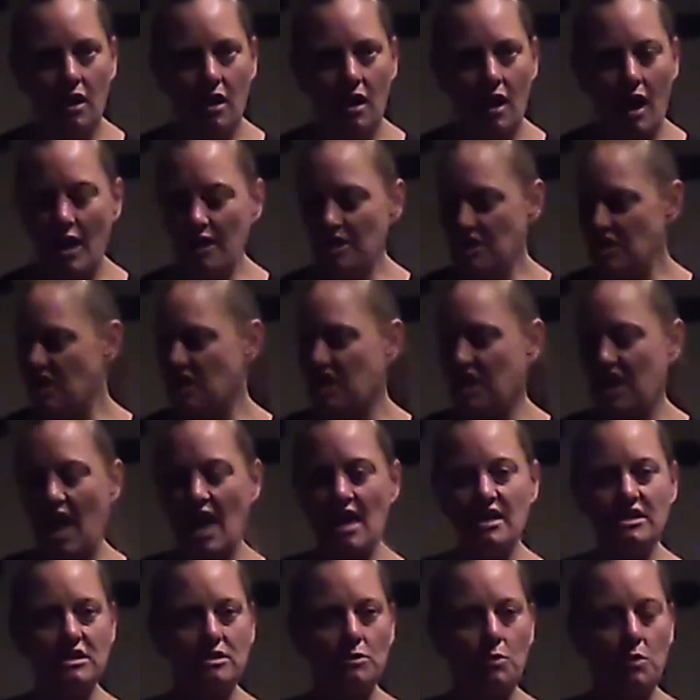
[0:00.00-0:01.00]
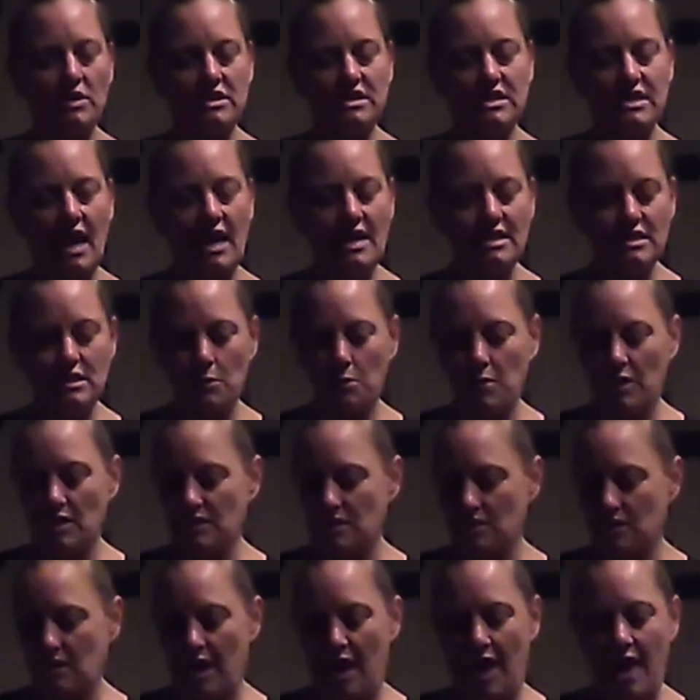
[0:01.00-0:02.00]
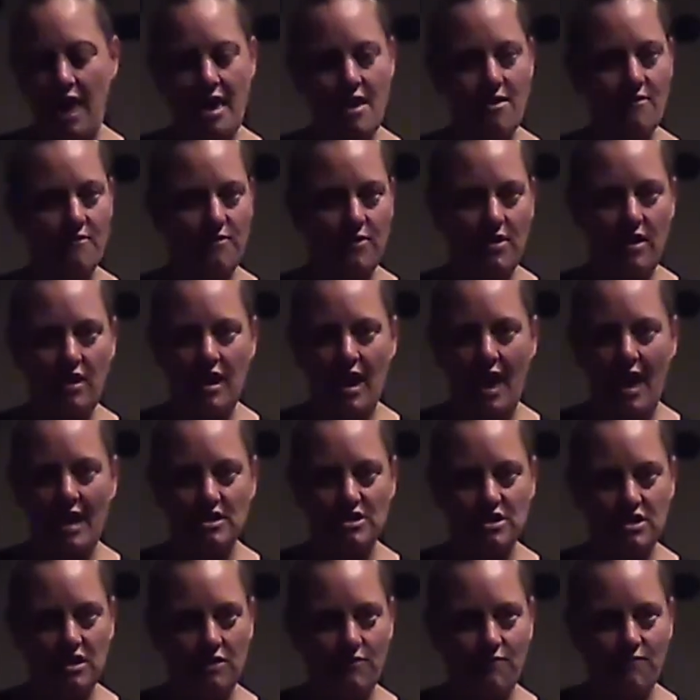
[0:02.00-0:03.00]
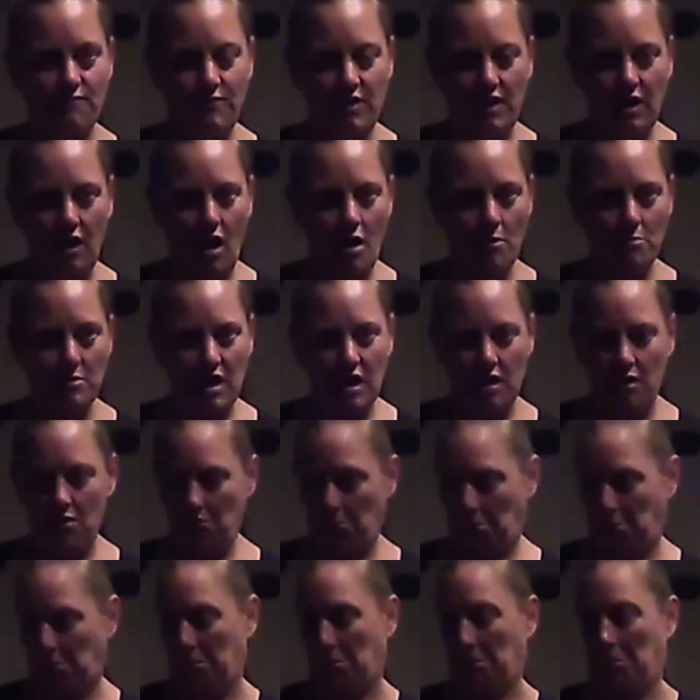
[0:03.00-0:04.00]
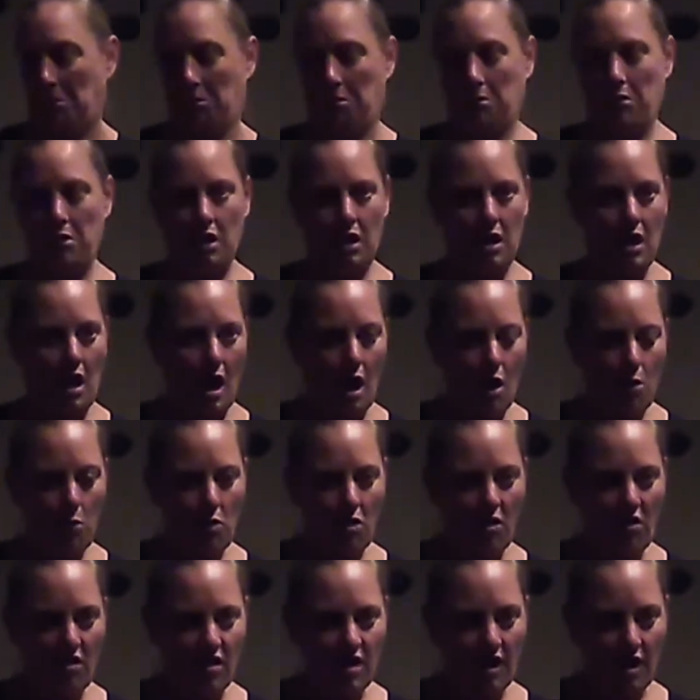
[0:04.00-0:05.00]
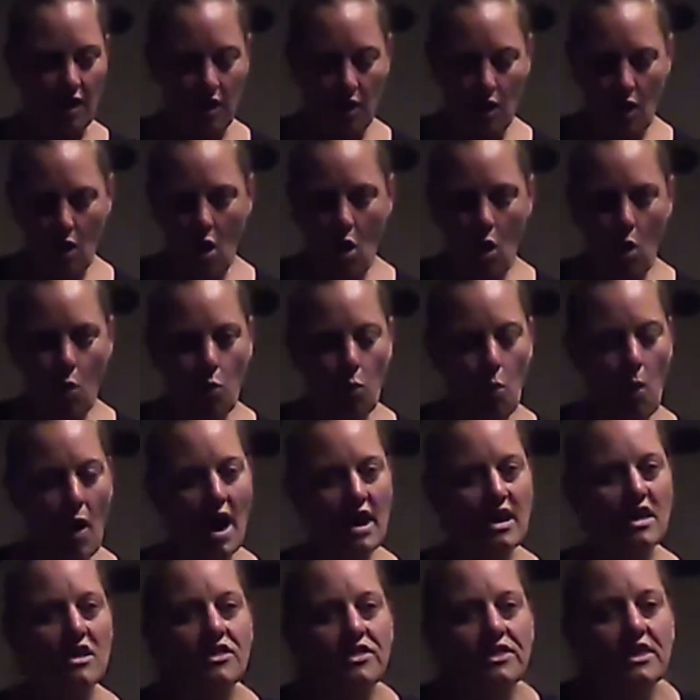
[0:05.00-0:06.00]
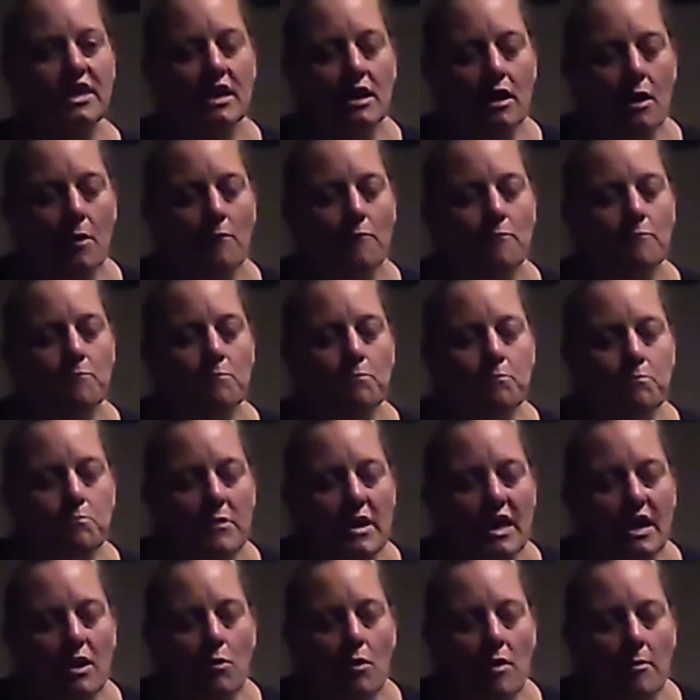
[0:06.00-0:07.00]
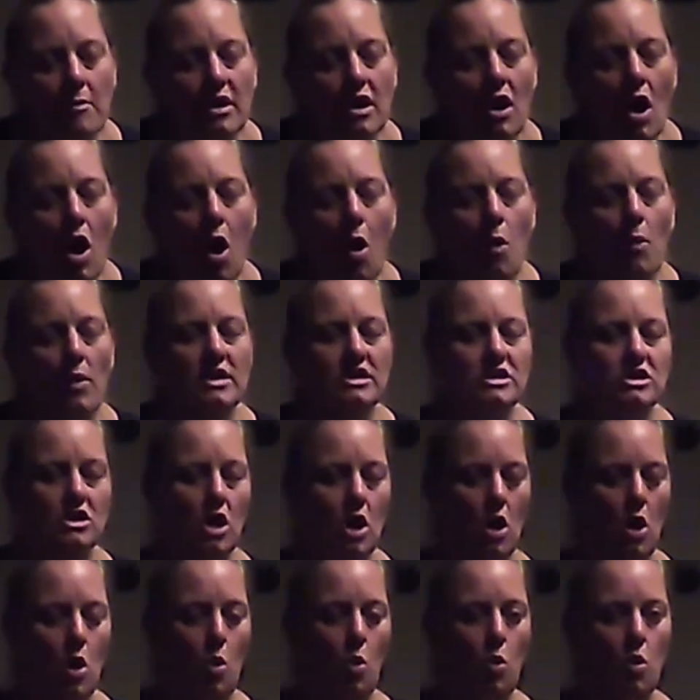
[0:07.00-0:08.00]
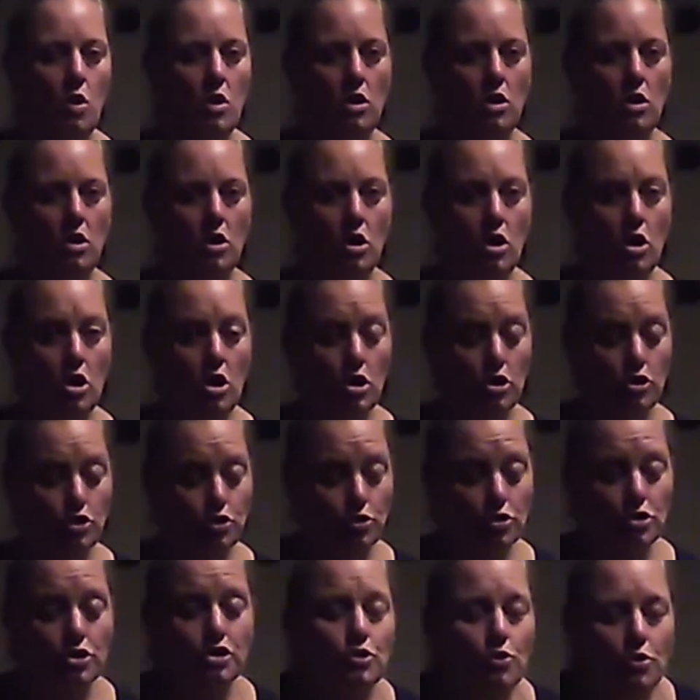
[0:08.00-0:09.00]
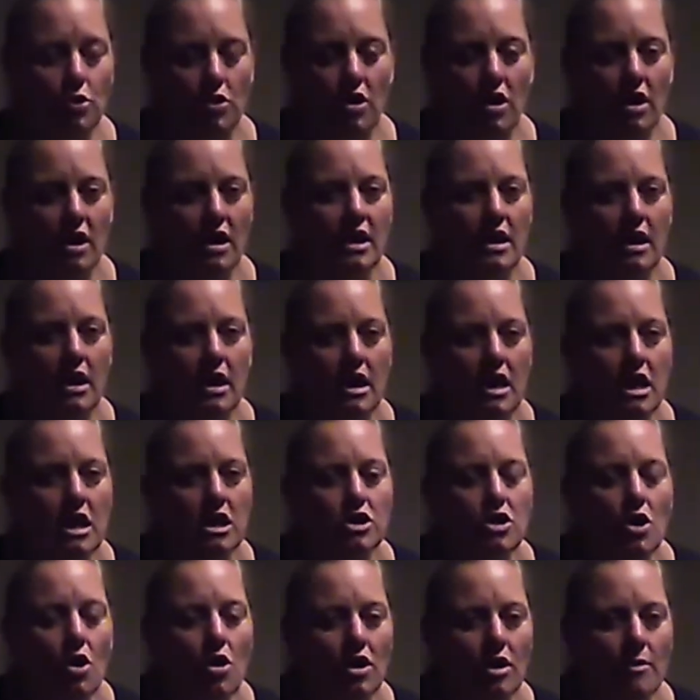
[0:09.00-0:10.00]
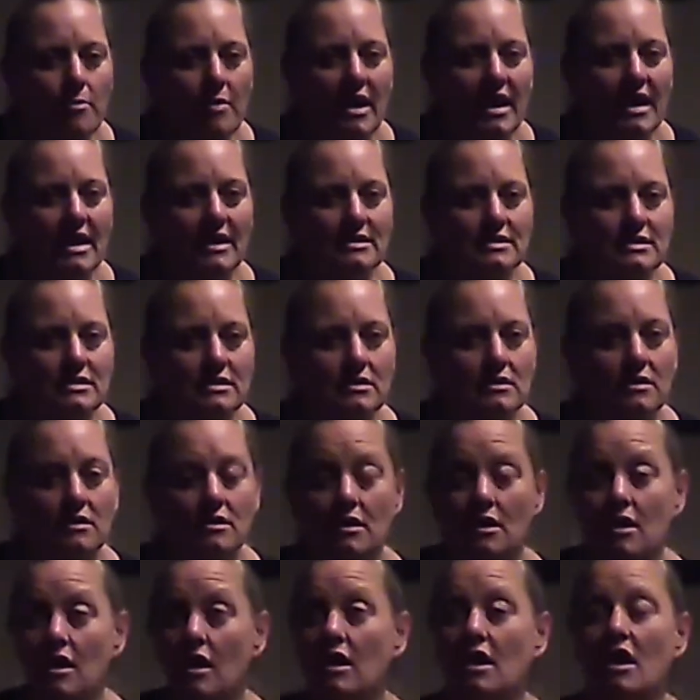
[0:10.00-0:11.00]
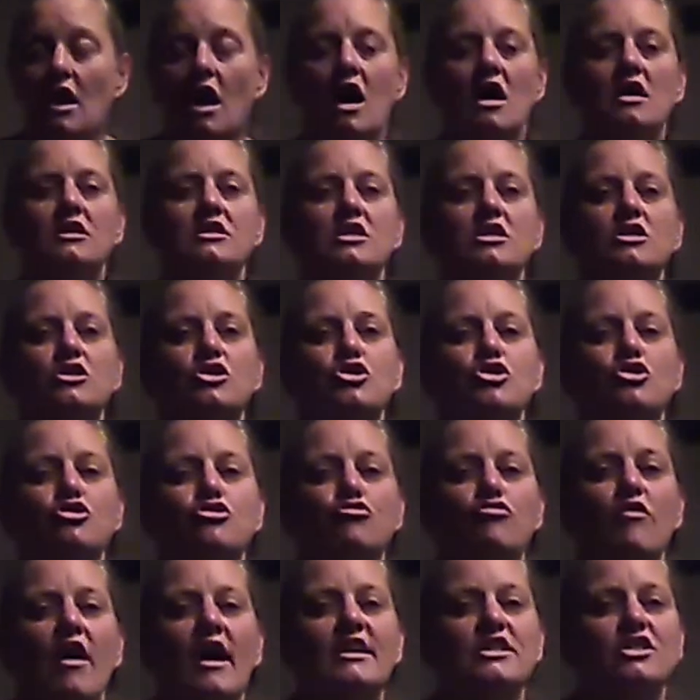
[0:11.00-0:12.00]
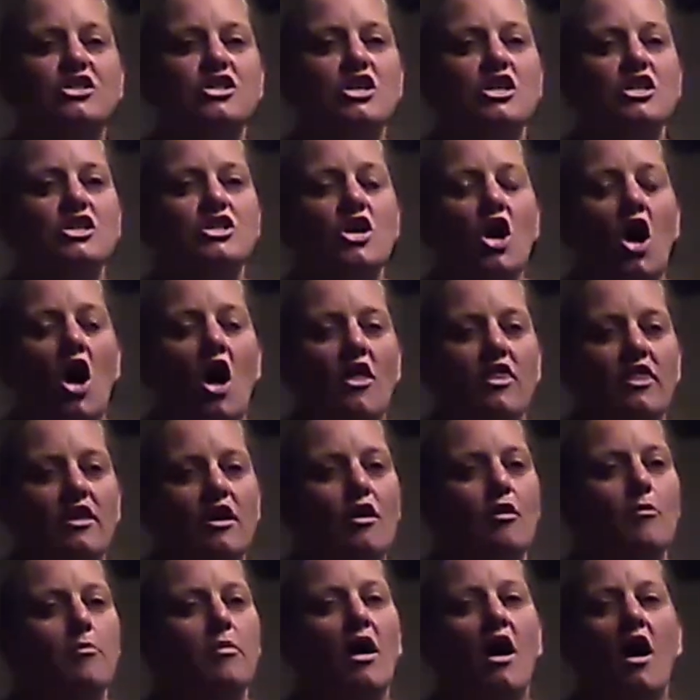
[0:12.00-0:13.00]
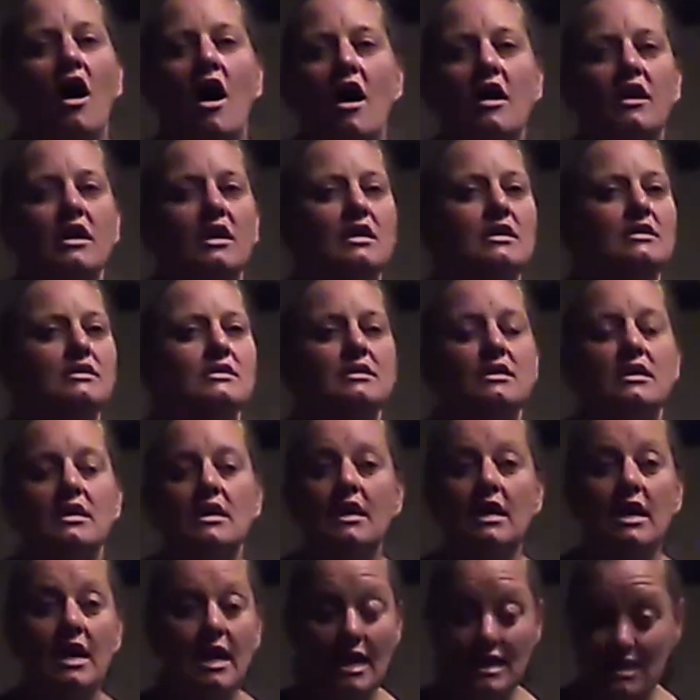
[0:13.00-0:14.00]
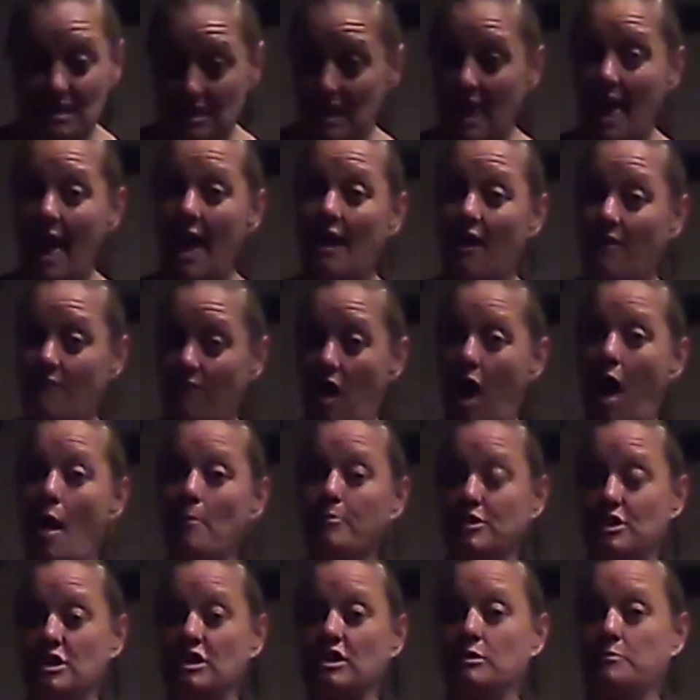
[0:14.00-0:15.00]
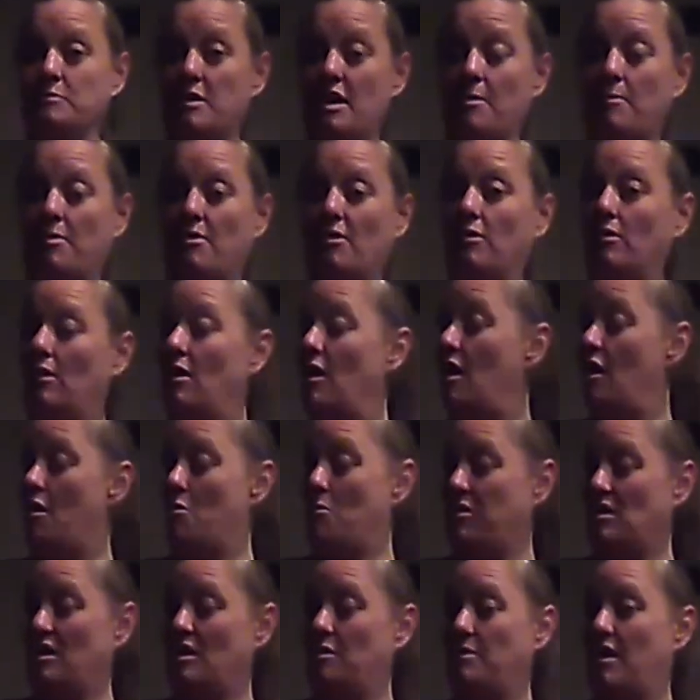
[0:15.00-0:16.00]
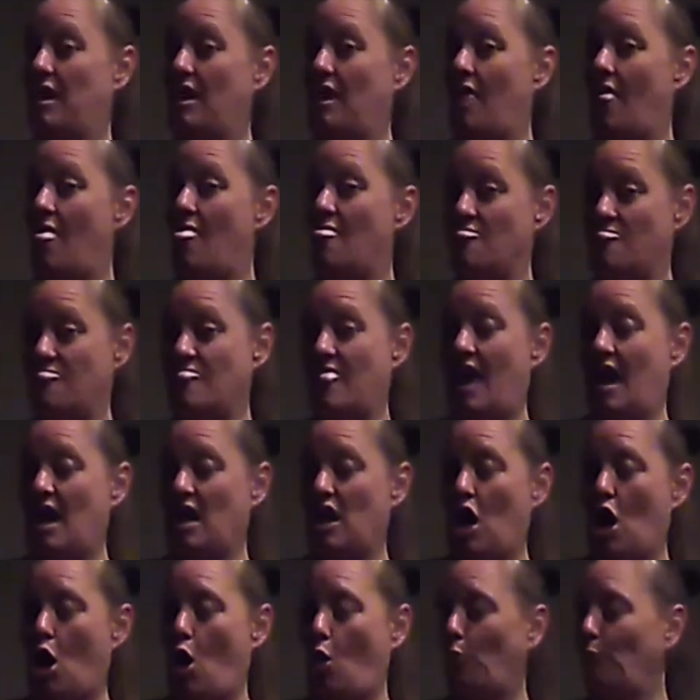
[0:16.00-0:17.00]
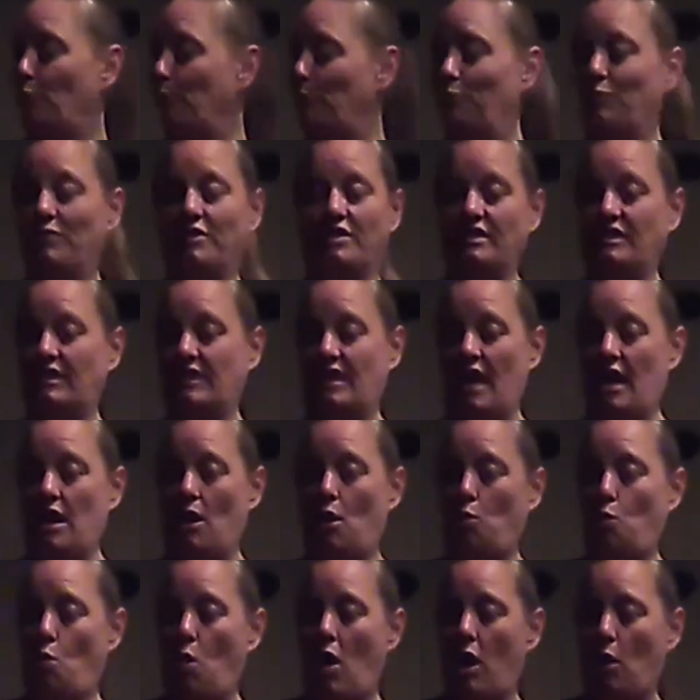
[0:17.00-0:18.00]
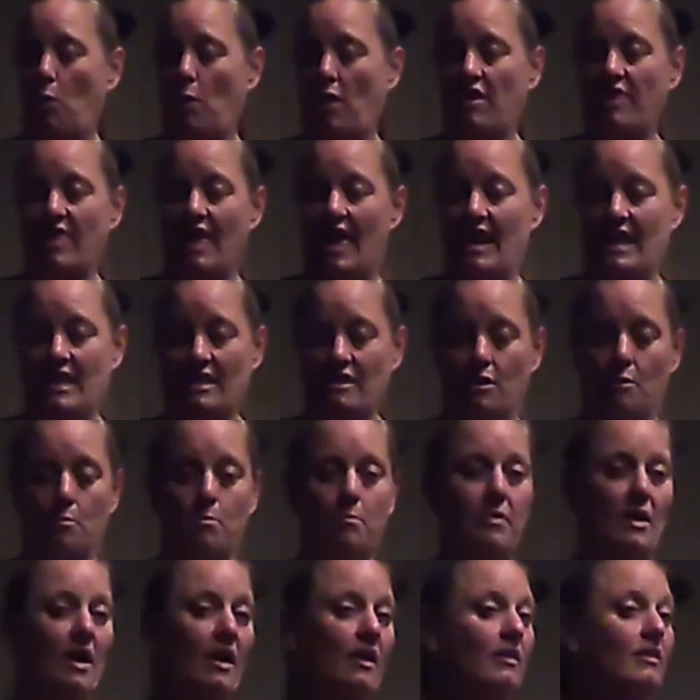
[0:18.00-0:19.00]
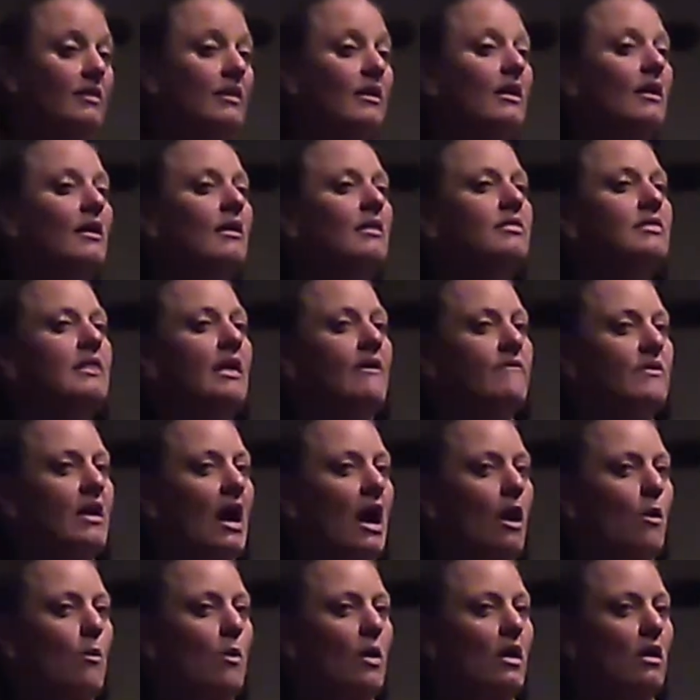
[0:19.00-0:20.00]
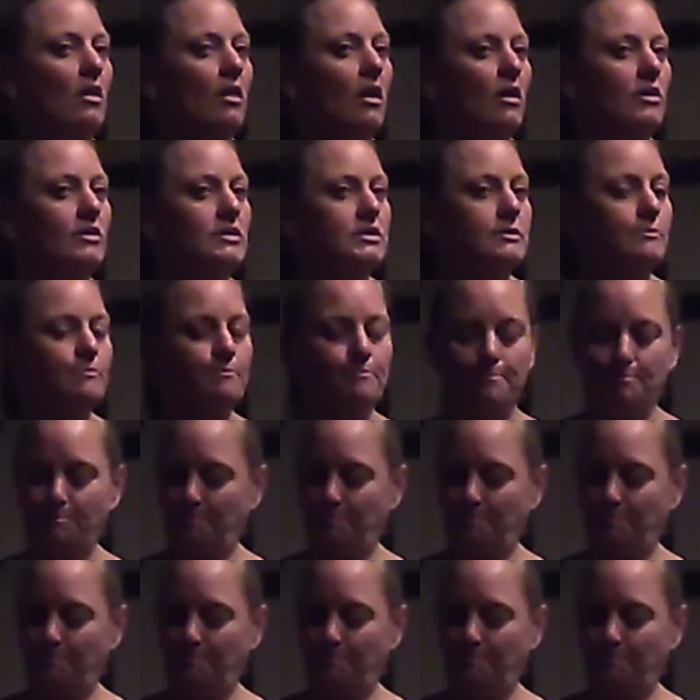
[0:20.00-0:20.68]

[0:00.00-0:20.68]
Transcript: I just guessed at what size I was, and hey, it actually fit on me. I wore it. Why do you think big women always go to the store in yoga pants? Because it stretches on their bodies. It's lack of options, people. Believe me, they know. They don't want to wear that either, but they've got to wear clothes.